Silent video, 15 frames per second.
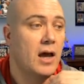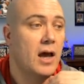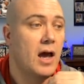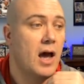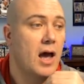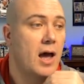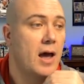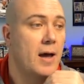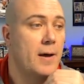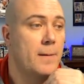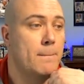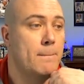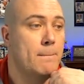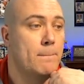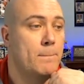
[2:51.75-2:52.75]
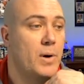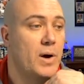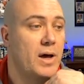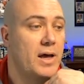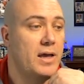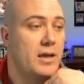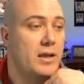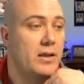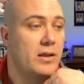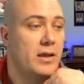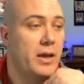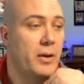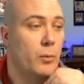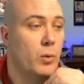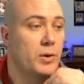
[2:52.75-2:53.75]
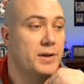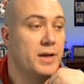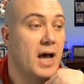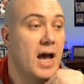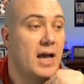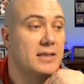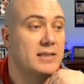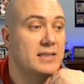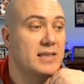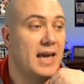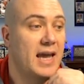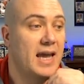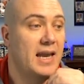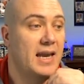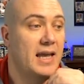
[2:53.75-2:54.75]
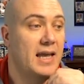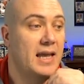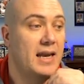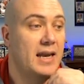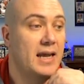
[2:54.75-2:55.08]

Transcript: but it will not scan in